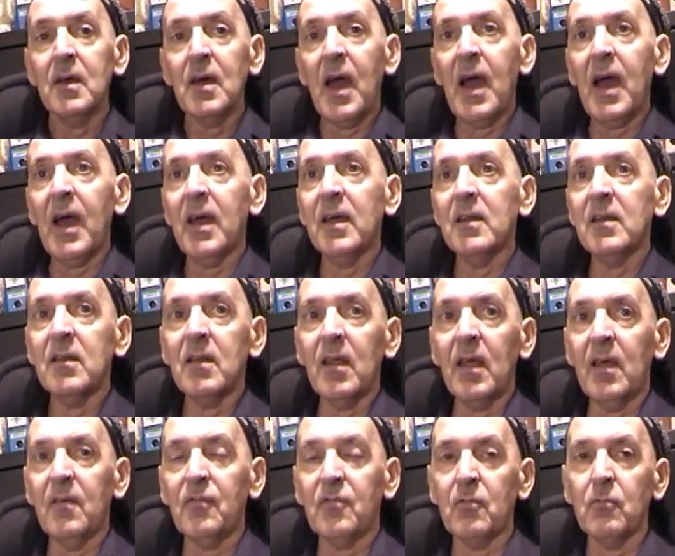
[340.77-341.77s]
And
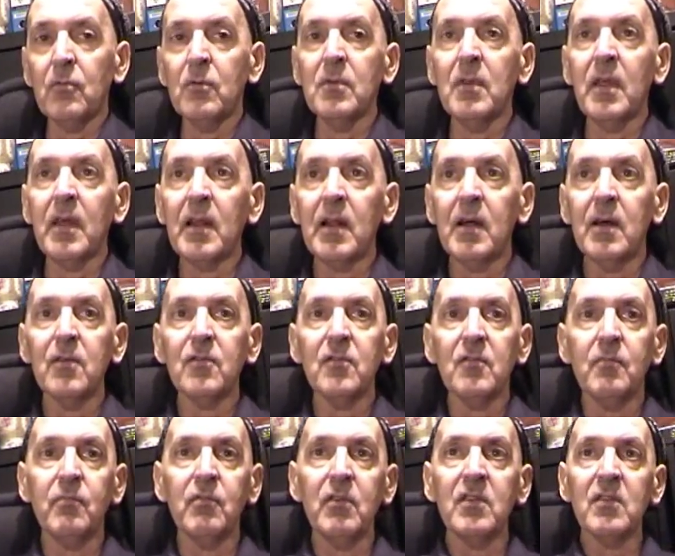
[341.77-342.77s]
if the ruling class
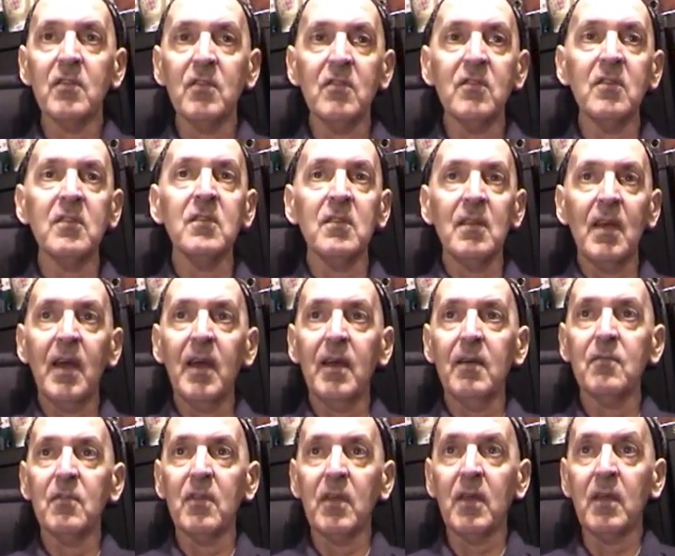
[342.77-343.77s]
of Britain didn't
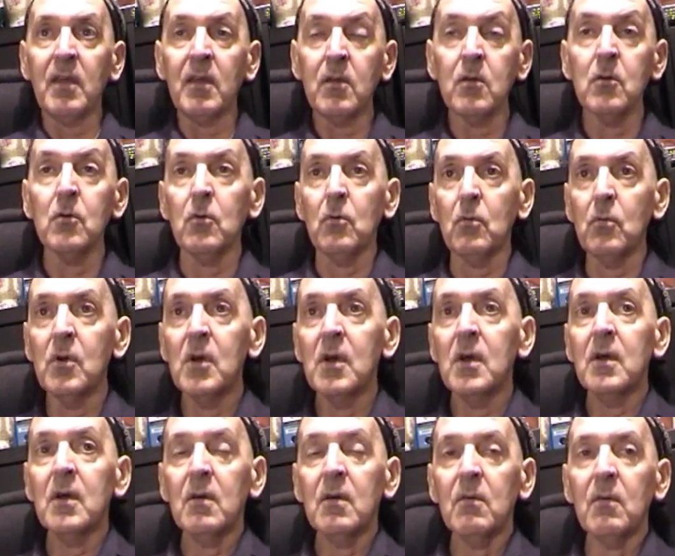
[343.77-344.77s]
have the EU
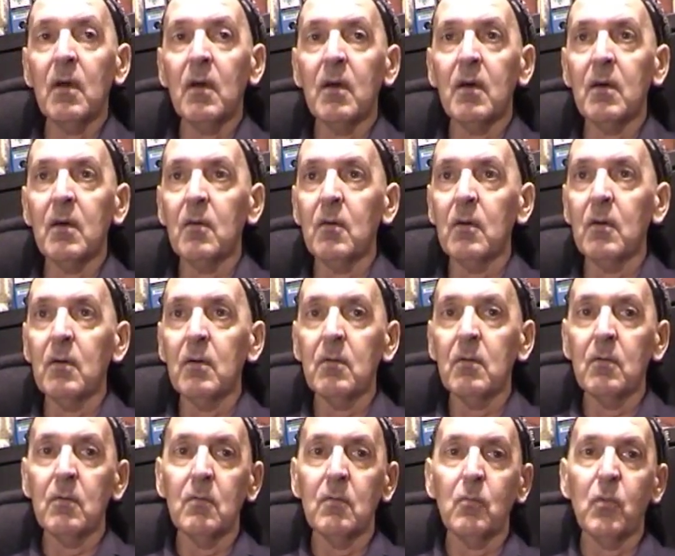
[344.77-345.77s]

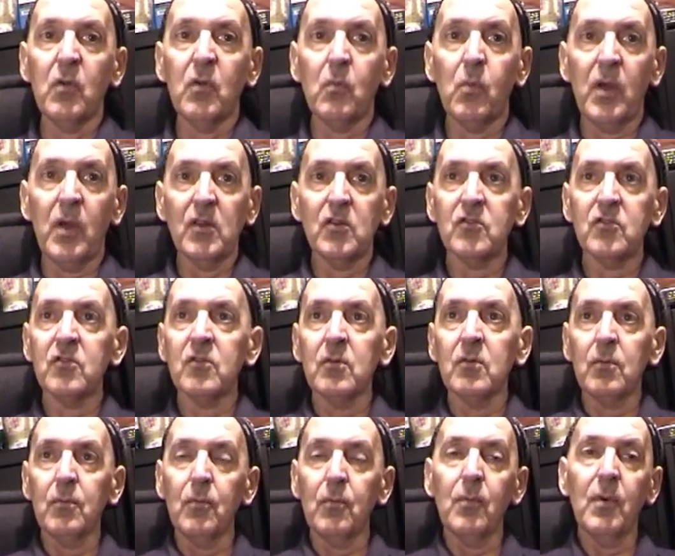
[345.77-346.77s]
with which
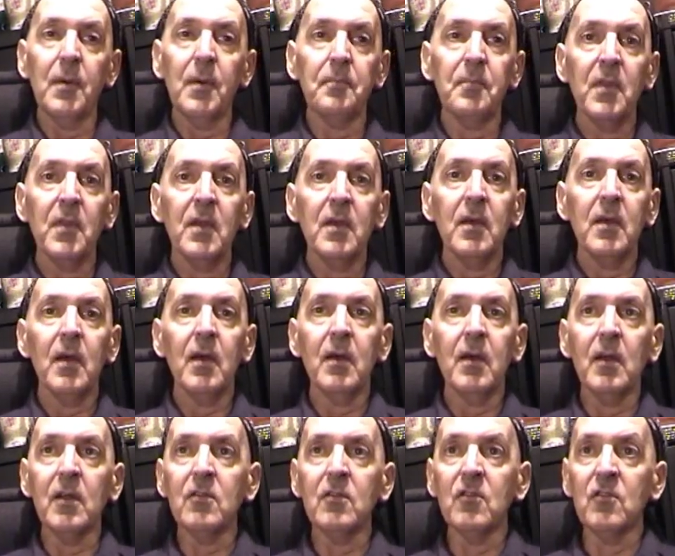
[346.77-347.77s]
to
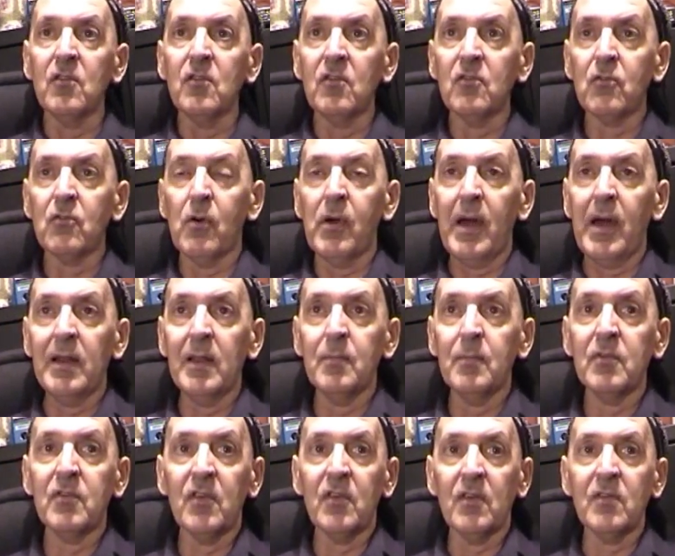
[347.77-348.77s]
destroy our
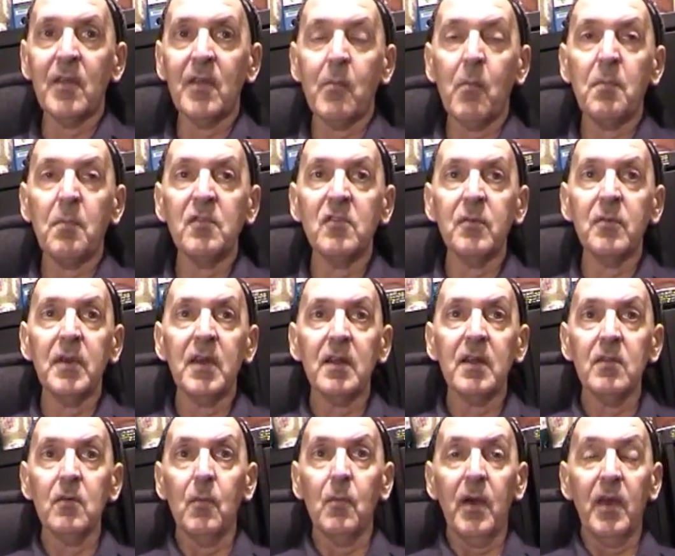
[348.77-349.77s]
liberties, they would be doing it in
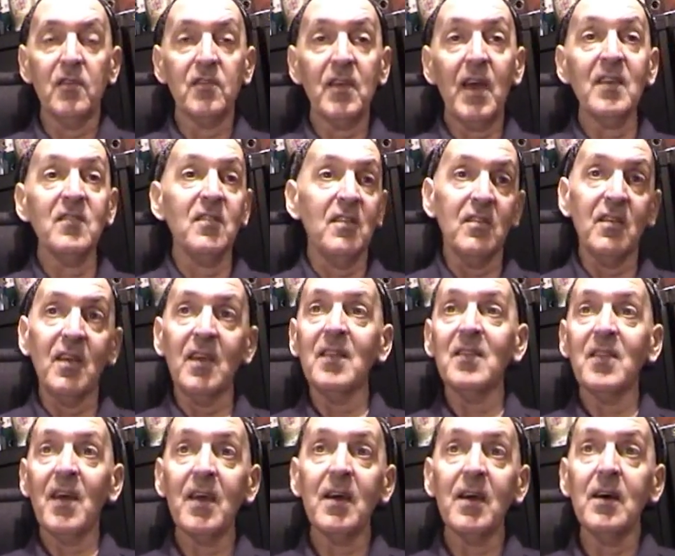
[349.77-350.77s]
other ways, as
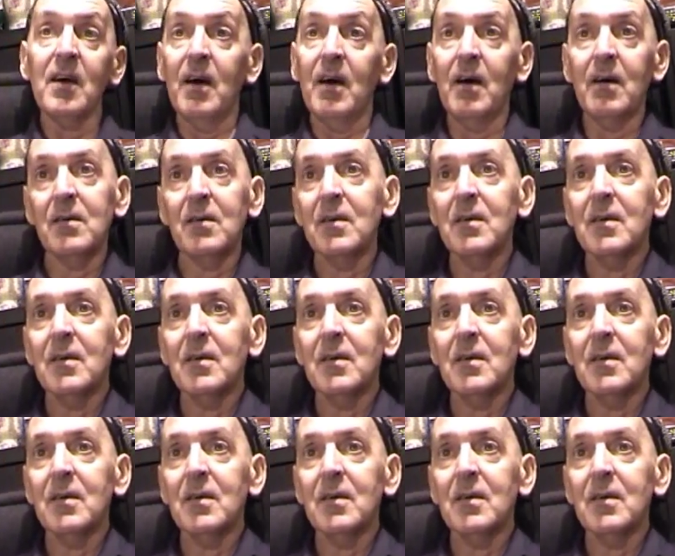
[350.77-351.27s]
indeed they are.